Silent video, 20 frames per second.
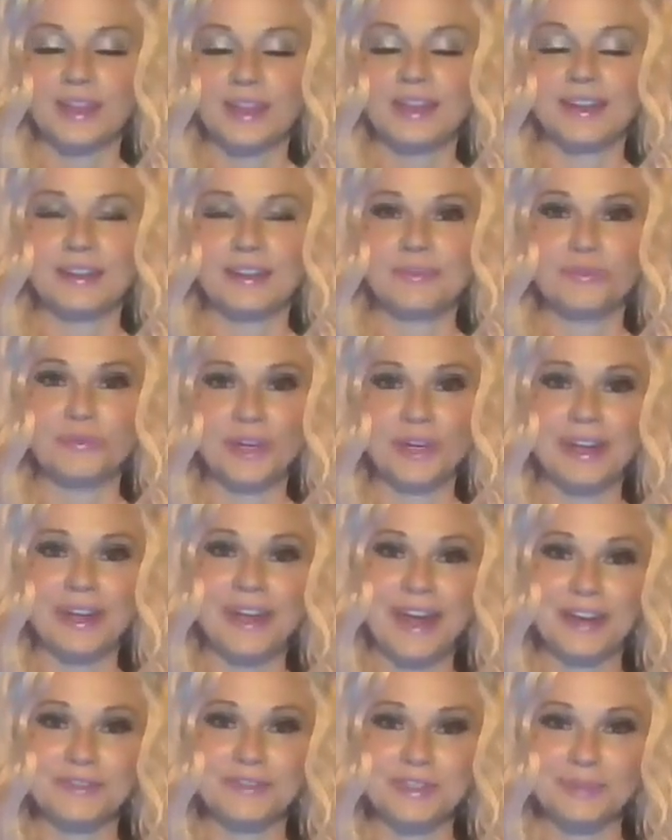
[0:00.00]
And what I
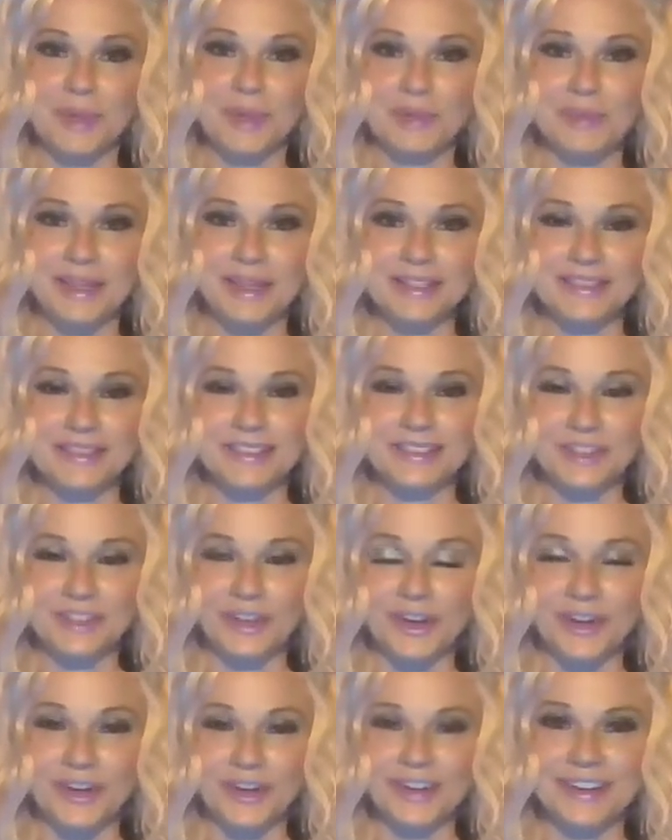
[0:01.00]
have is my bass
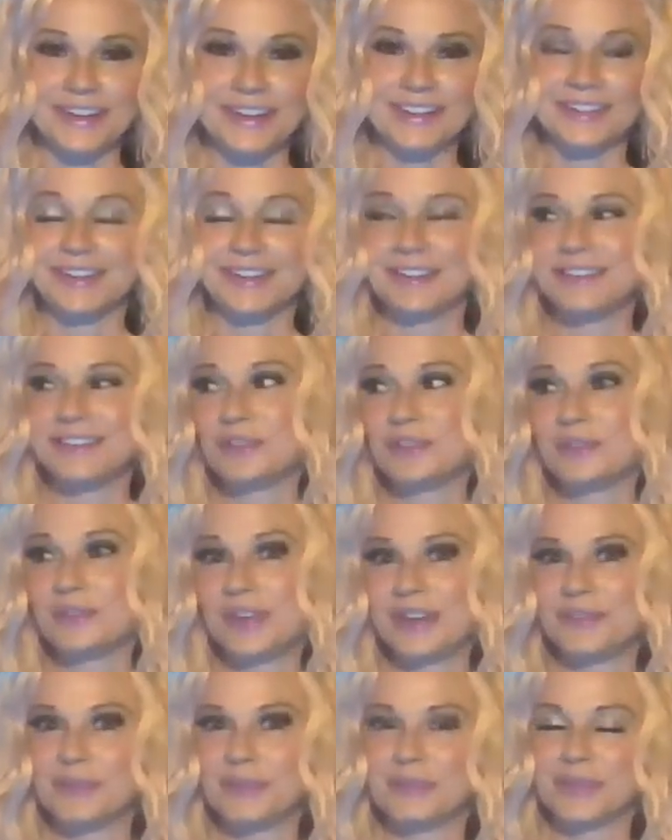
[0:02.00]
guitar, and I don't
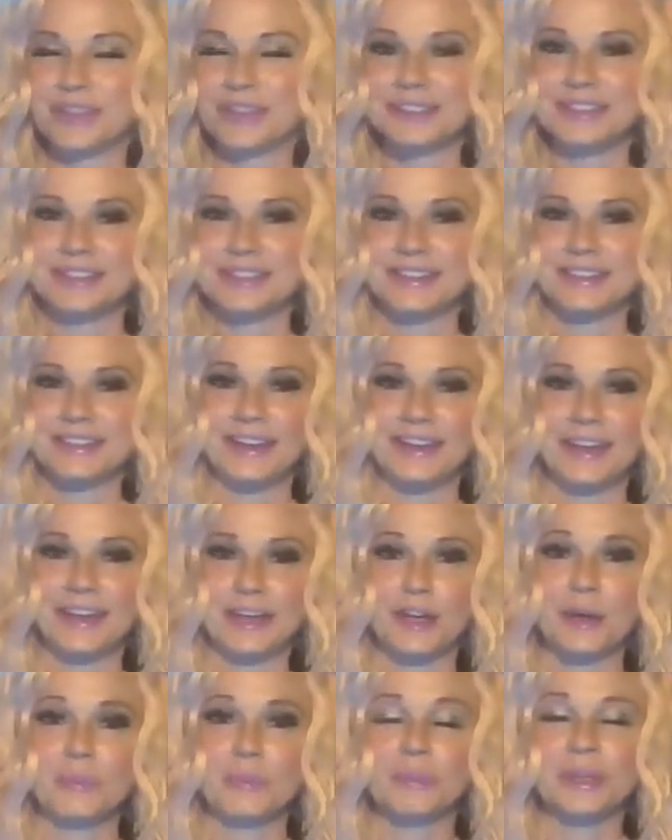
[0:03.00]
have it plugged into
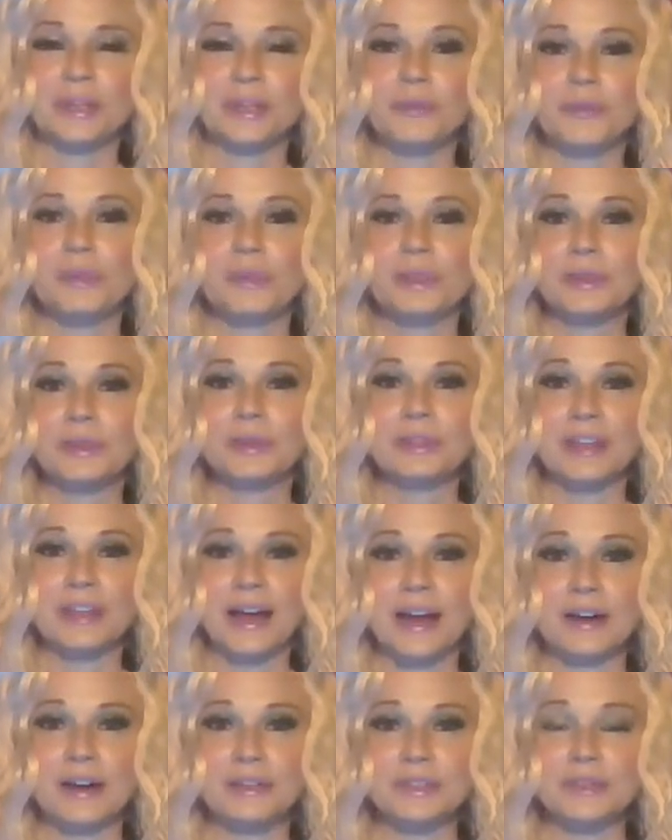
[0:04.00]
the amp, but it will
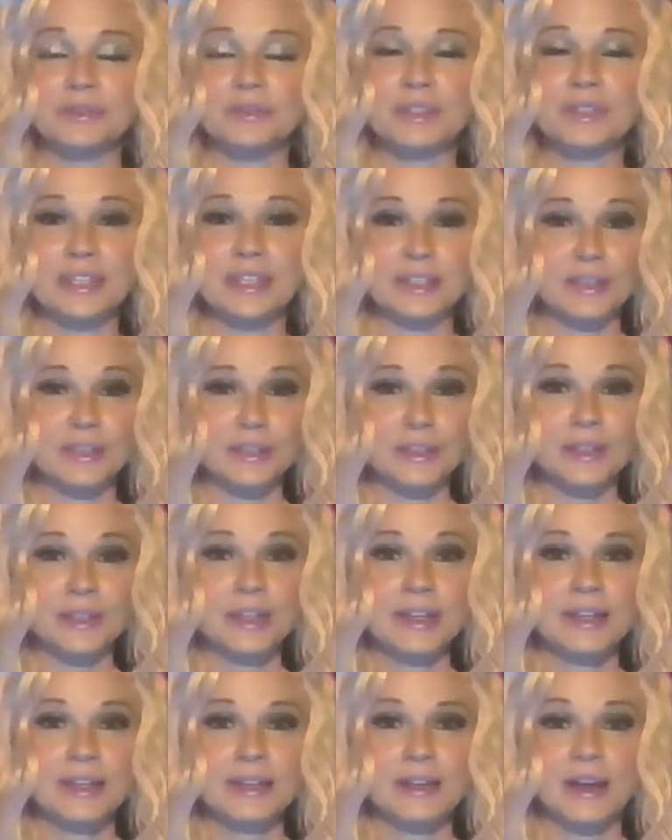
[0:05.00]
allow you to hear
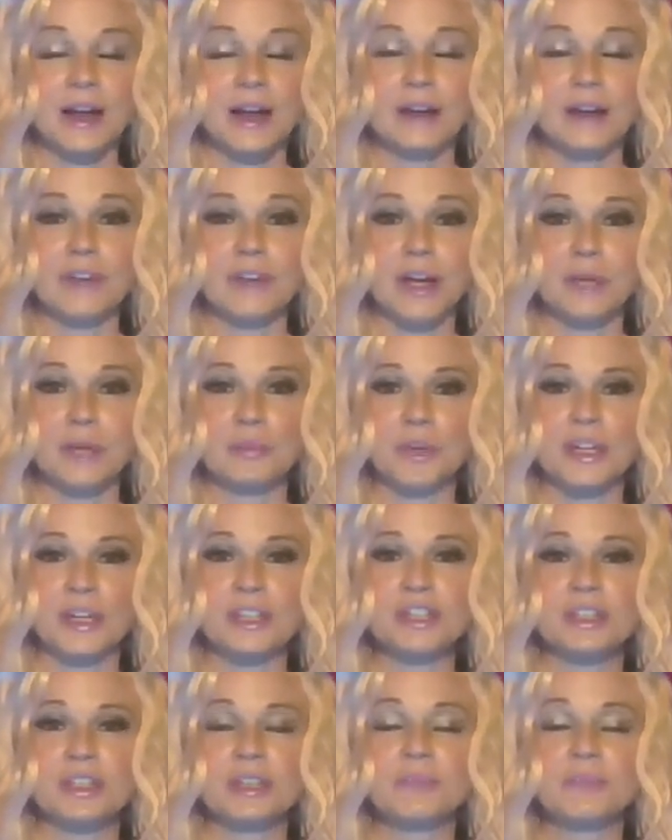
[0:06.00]
a
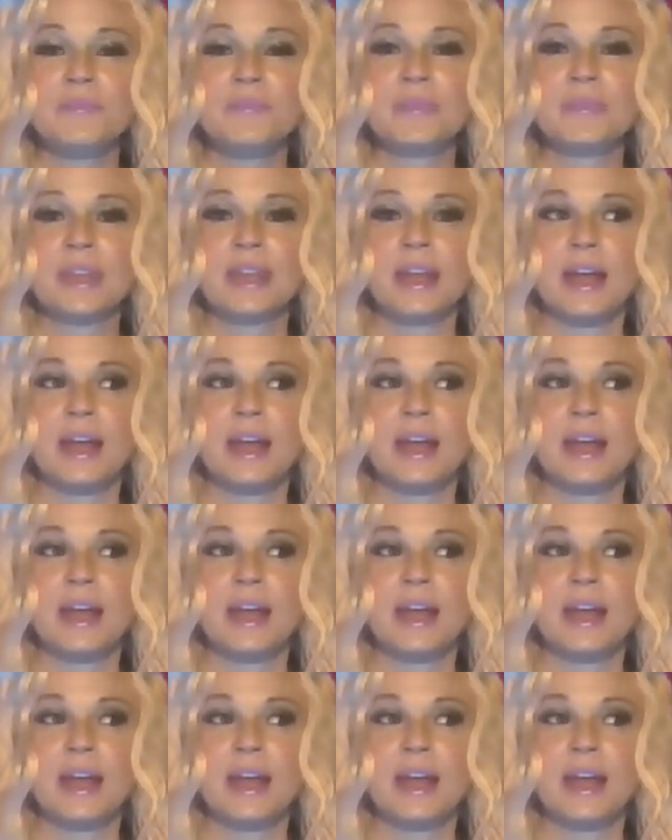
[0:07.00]
vibration.